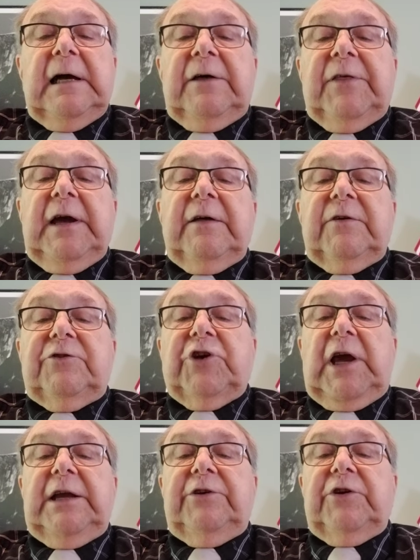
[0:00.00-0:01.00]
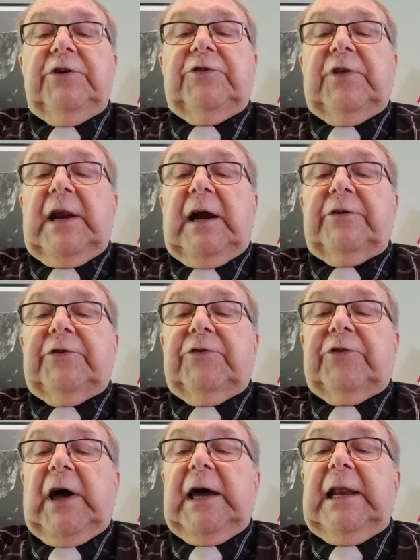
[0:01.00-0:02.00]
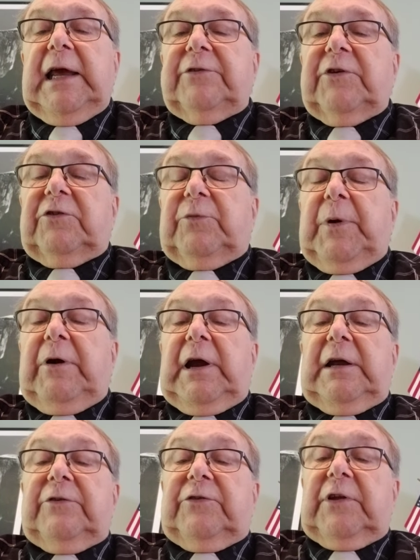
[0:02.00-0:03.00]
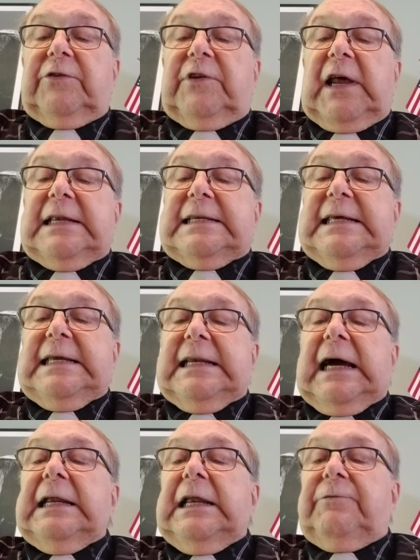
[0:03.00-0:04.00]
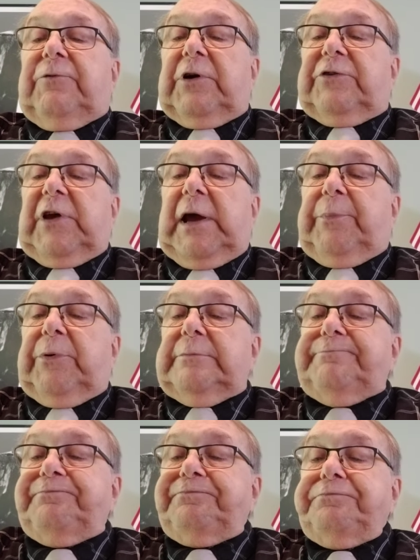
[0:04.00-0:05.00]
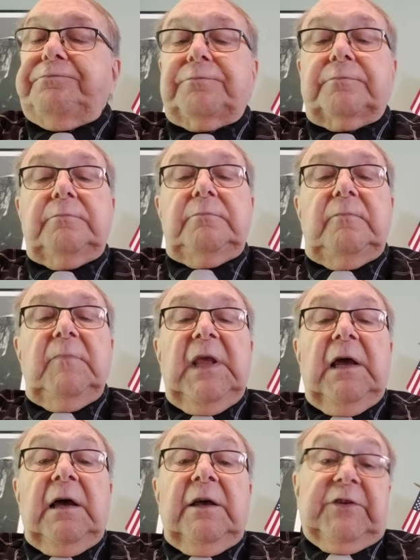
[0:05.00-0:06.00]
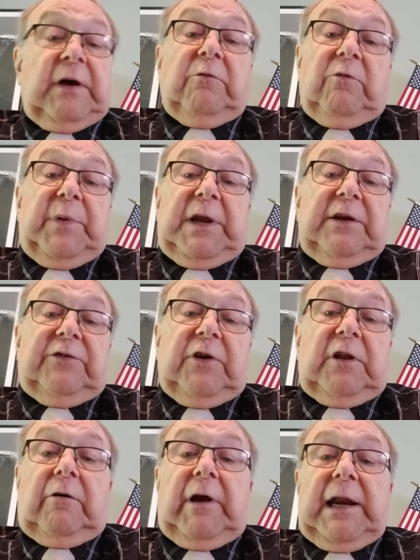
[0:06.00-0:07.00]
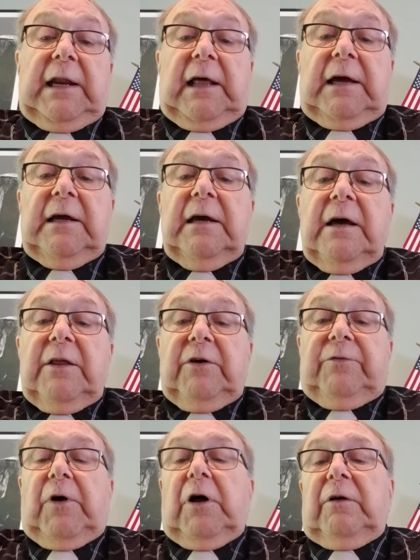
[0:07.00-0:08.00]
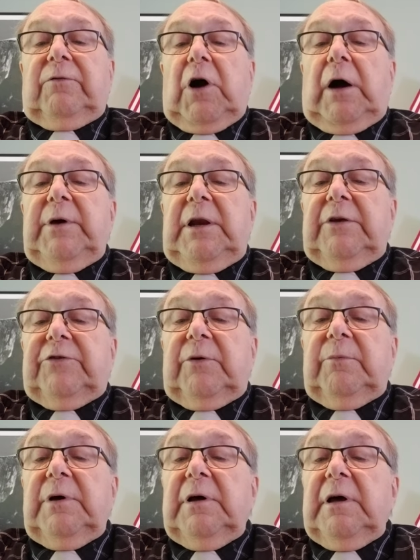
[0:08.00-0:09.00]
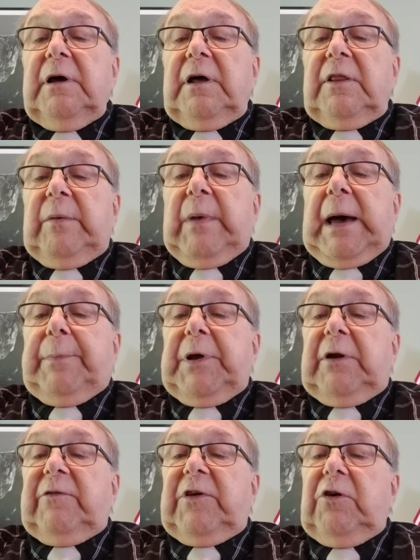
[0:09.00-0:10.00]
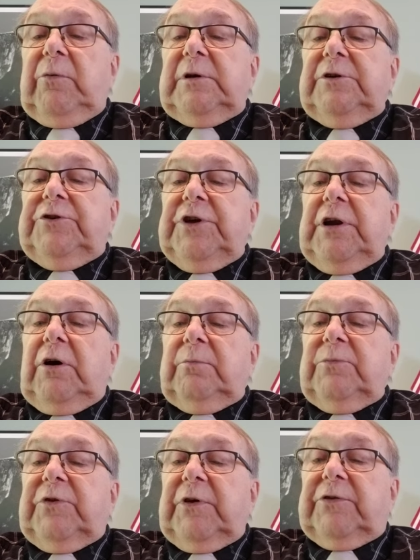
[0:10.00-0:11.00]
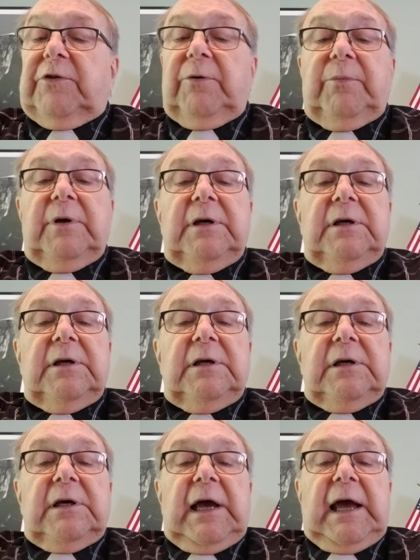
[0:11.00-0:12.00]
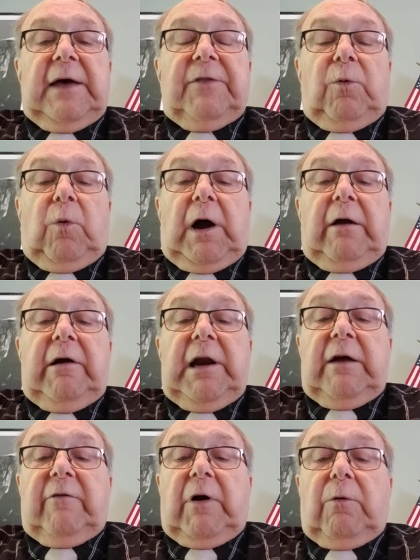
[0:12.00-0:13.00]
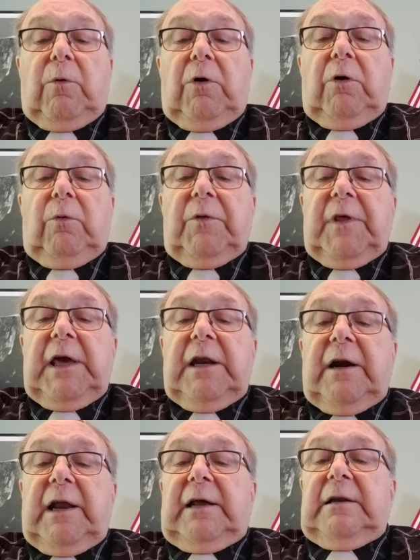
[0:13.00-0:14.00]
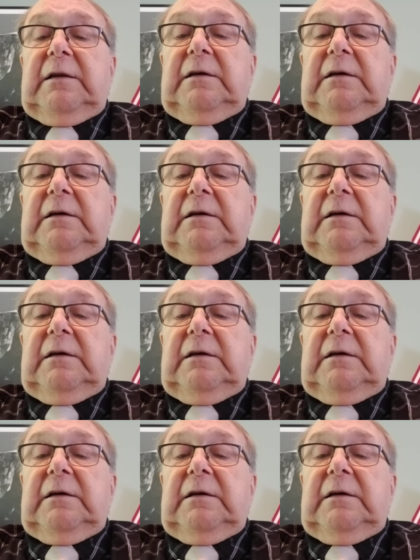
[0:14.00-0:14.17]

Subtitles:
Think of the changes that our society has experienced since 1990, for example. Some have been exhilarating, like the fall of communism, the mapping of the human genome system, and the wiring of our world with the internet.